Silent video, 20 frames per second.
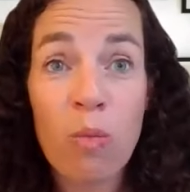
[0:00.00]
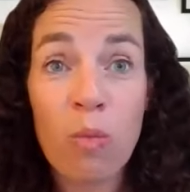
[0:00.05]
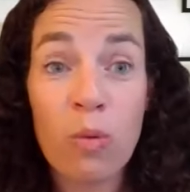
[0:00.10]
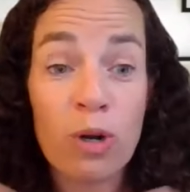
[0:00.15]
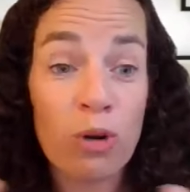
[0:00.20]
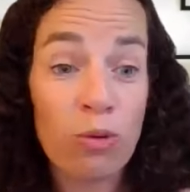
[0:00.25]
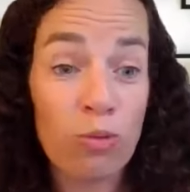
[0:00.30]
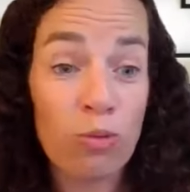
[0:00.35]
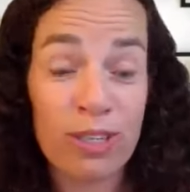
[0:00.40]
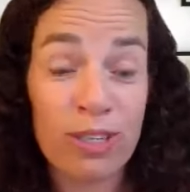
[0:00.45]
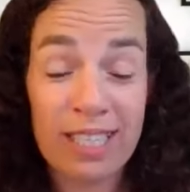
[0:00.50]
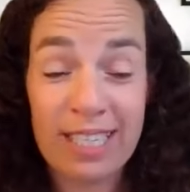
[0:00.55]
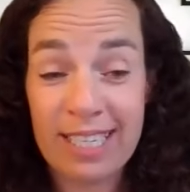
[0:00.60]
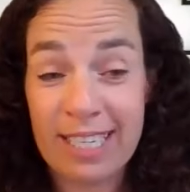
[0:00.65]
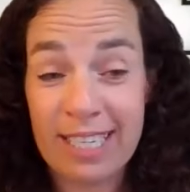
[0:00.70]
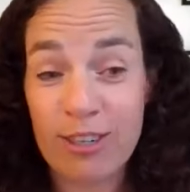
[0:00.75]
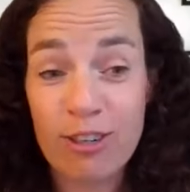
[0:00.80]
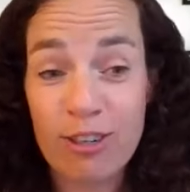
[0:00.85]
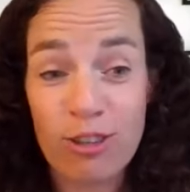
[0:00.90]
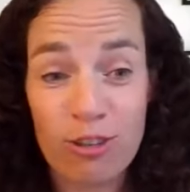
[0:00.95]
We are really
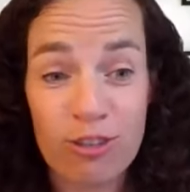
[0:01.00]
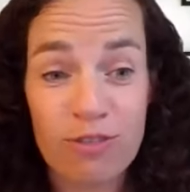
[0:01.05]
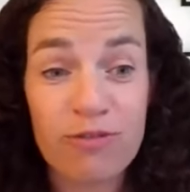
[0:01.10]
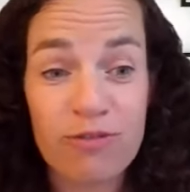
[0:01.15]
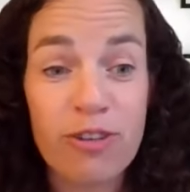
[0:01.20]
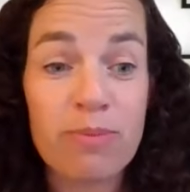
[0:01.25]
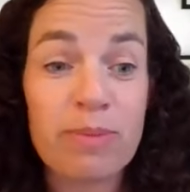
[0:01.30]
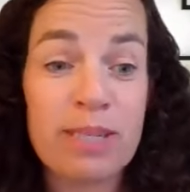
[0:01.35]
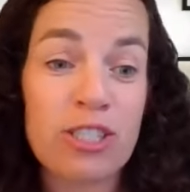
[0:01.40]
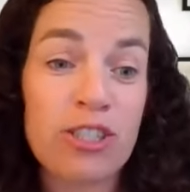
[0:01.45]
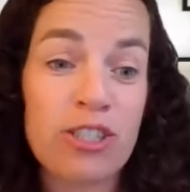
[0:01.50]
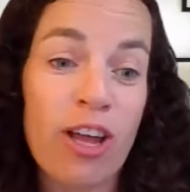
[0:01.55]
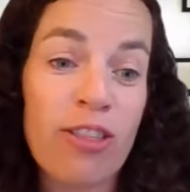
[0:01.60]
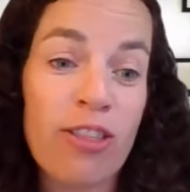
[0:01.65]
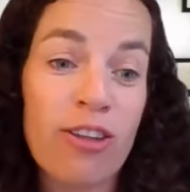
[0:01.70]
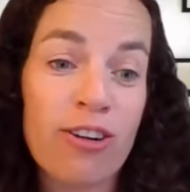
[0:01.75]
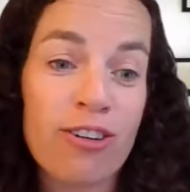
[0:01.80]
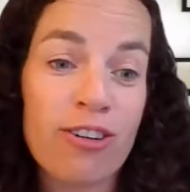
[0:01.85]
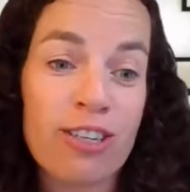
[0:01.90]
here to learn from each other.